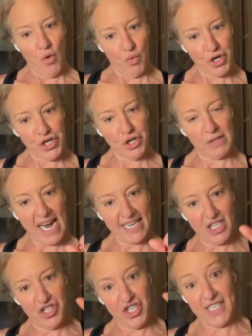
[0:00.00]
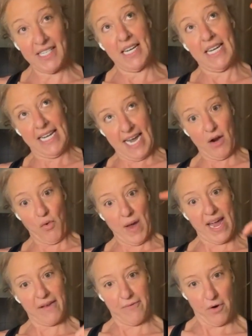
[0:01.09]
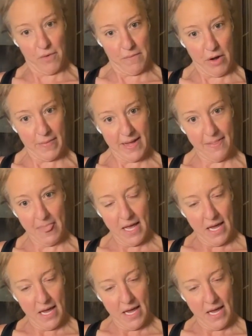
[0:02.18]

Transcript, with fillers: Wouldn't you like to just get away for a moment?